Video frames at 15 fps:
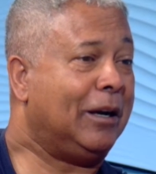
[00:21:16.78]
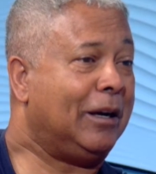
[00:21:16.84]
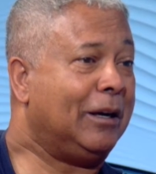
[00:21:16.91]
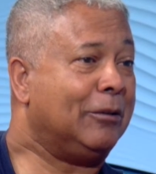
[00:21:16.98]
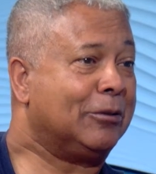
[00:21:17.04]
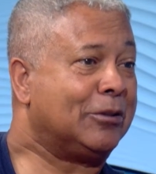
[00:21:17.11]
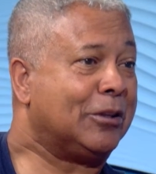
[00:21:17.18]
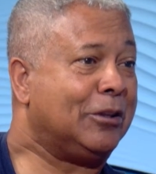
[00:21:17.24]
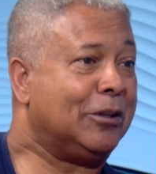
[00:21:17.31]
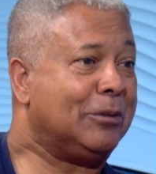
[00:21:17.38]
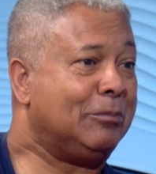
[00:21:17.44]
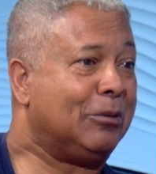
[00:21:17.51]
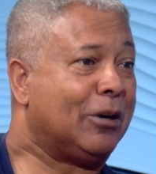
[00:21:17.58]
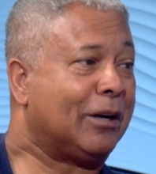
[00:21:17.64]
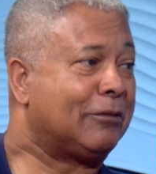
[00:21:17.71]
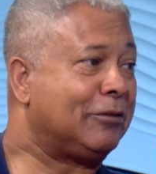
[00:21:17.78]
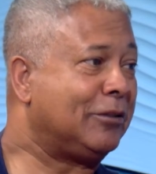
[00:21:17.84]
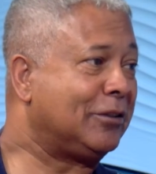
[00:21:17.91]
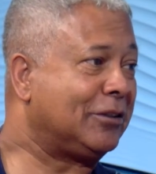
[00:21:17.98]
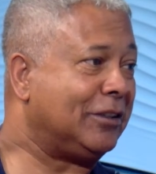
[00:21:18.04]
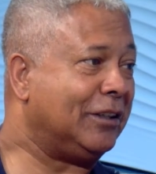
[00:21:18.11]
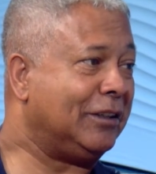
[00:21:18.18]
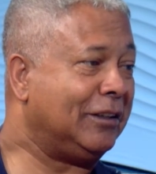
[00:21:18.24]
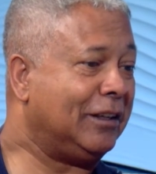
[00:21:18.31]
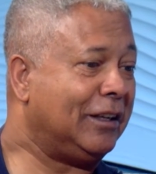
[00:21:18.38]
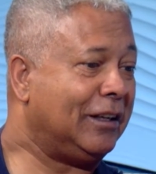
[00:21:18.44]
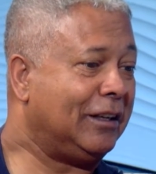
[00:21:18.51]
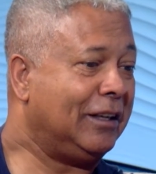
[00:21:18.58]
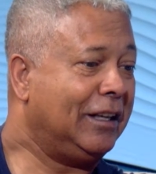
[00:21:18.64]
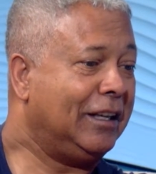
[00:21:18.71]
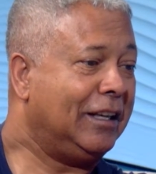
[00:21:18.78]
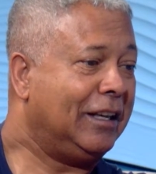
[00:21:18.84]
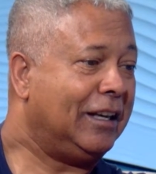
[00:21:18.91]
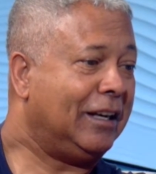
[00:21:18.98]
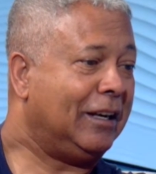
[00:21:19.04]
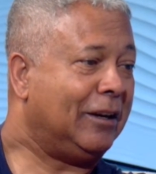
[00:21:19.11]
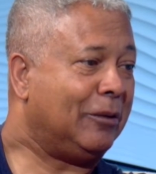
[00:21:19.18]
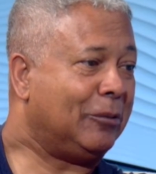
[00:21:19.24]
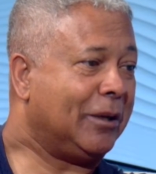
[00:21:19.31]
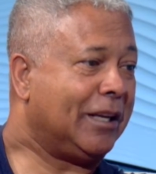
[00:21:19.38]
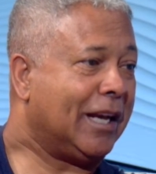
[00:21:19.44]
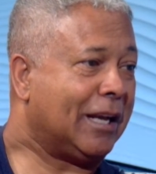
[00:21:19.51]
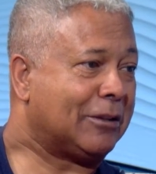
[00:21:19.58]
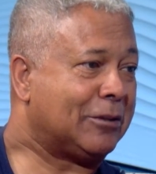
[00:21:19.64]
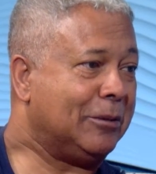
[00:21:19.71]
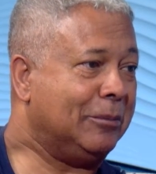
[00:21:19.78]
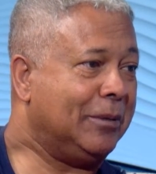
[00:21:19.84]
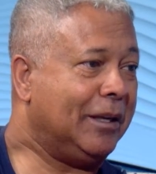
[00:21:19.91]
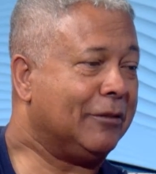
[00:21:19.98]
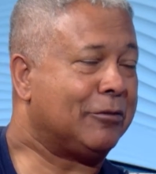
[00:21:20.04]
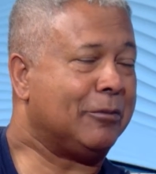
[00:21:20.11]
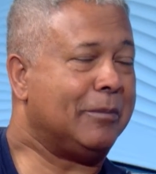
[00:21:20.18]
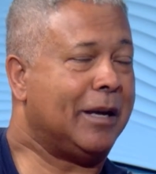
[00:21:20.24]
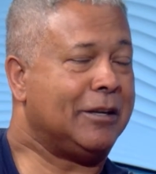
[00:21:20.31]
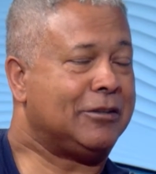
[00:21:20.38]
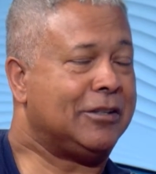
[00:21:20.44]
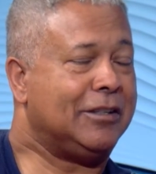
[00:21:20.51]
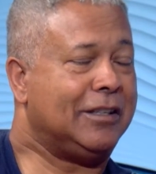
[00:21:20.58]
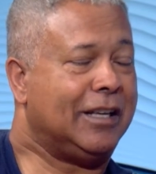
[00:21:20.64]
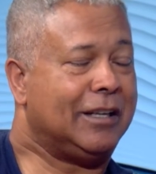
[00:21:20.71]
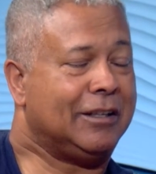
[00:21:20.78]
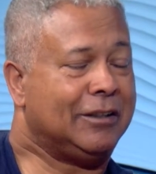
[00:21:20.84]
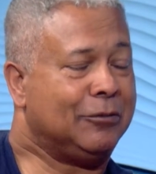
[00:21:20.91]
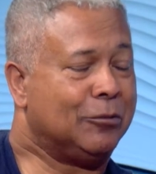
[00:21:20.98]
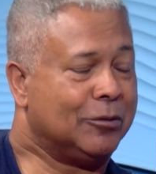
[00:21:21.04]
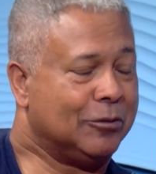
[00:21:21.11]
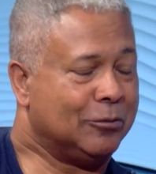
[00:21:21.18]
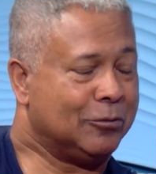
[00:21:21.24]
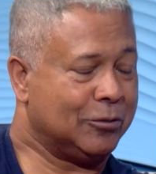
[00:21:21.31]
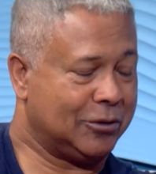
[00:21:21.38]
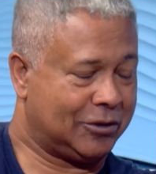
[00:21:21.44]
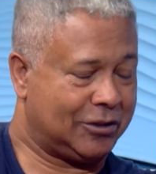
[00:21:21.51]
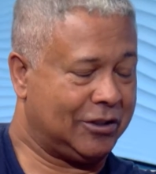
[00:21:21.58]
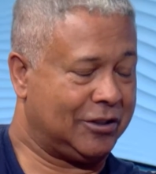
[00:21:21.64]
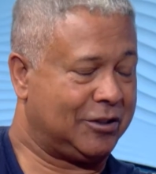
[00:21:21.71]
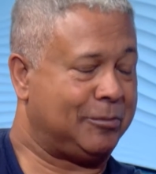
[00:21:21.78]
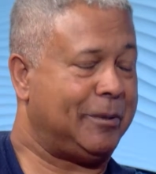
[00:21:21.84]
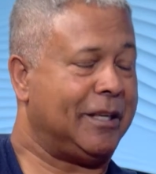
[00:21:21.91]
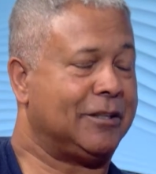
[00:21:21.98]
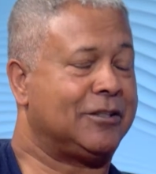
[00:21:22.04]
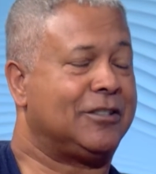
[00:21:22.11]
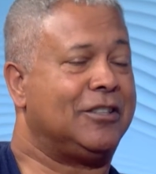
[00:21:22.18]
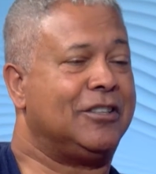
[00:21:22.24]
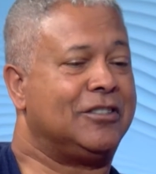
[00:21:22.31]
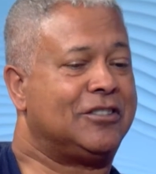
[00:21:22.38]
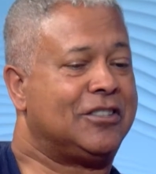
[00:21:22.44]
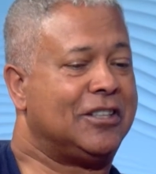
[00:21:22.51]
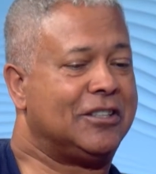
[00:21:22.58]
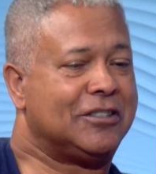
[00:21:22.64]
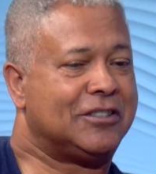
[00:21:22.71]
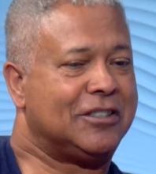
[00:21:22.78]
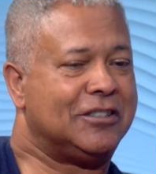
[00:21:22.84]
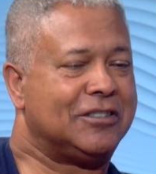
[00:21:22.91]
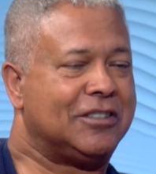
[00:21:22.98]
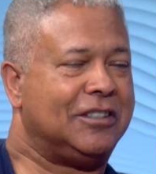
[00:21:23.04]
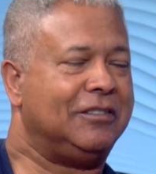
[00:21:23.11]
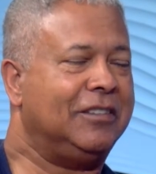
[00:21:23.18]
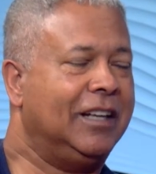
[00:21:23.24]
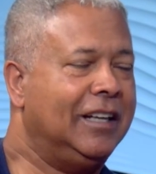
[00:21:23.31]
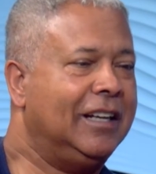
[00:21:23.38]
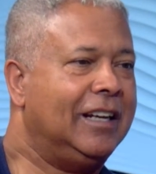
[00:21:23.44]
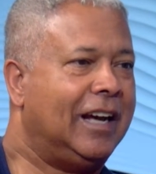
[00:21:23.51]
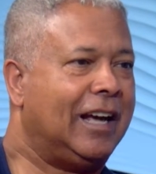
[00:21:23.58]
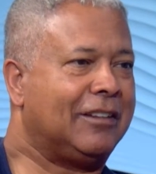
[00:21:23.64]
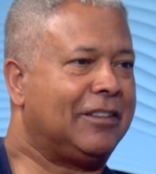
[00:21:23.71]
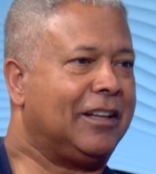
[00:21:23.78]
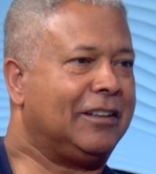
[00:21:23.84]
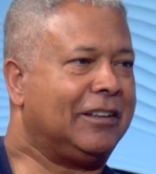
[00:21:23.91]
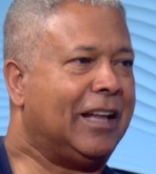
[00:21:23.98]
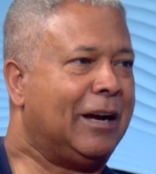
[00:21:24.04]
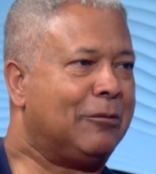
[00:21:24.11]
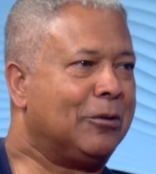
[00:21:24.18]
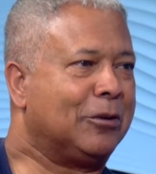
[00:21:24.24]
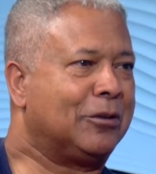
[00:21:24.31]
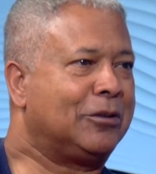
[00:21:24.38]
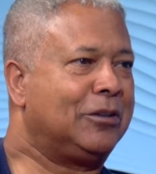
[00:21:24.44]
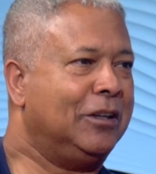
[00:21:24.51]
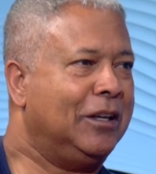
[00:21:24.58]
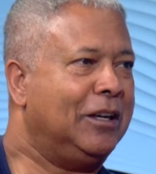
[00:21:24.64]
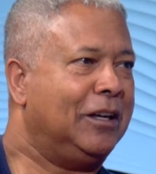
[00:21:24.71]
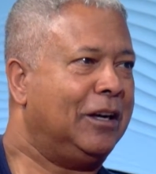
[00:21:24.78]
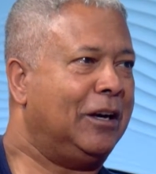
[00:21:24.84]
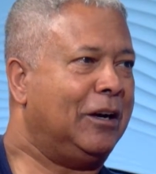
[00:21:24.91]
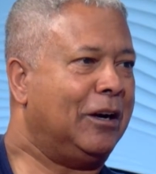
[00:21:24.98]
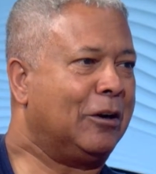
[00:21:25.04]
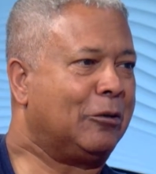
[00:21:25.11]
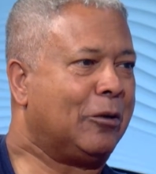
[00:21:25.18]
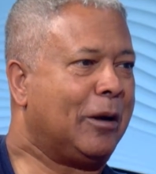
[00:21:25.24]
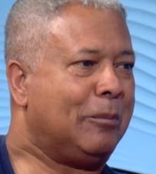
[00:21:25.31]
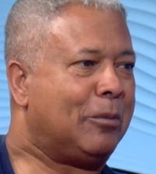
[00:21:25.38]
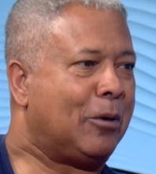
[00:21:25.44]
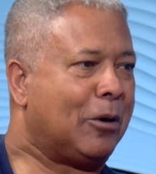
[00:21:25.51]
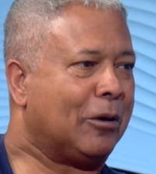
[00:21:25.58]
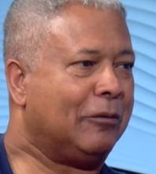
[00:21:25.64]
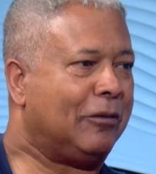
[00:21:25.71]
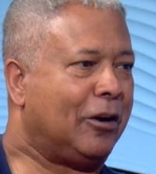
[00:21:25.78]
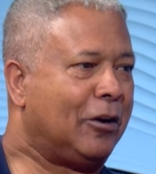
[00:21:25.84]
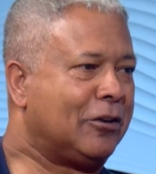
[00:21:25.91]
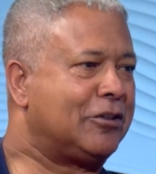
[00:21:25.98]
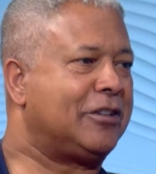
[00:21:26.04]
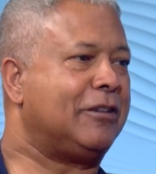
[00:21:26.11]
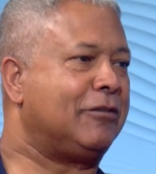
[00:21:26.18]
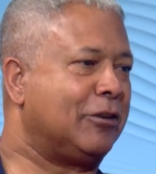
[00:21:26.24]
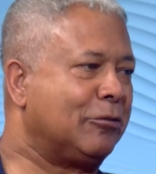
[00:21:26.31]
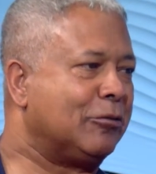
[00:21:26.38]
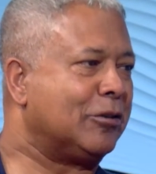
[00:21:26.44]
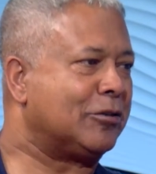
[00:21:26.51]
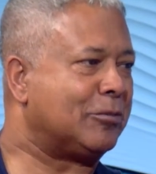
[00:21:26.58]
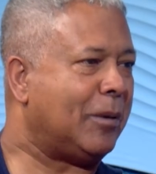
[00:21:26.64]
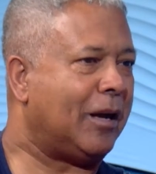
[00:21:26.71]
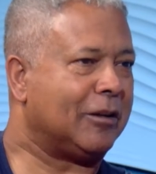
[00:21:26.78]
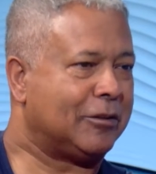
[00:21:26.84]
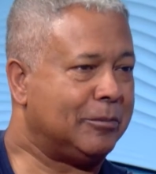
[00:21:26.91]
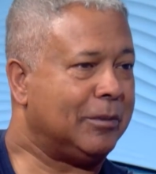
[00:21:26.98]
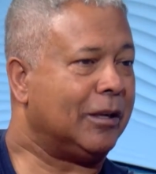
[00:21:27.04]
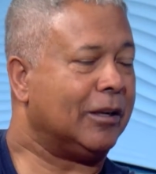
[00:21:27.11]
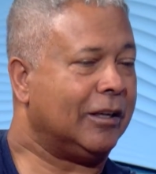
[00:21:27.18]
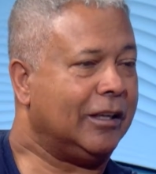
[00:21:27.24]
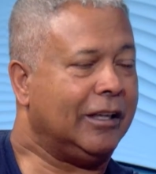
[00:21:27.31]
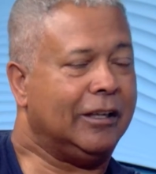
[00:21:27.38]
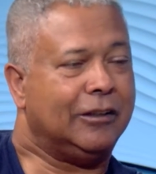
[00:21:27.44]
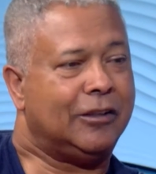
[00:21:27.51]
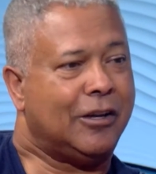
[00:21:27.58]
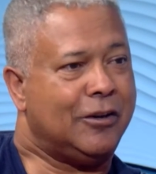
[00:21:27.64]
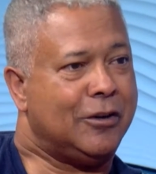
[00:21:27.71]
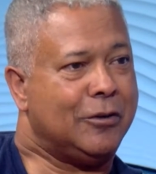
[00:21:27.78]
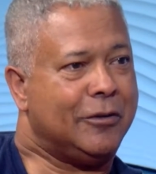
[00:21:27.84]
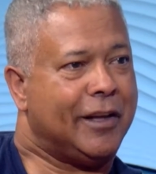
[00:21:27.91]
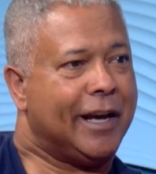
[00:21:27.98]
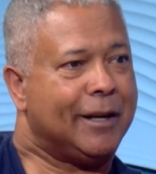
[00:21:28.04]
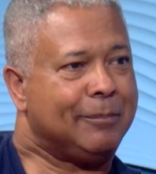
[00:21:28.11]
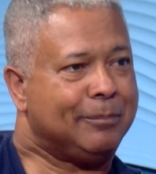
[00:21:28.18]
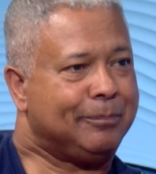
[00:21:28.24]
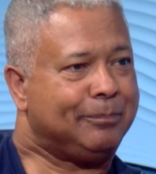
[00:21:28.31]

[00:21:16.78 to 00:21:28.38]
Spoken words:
It was a good breakfast, and we got some information that was dispensed to the citizens, and I think that was a great part of our civic responsibility mm-hmm. to do that.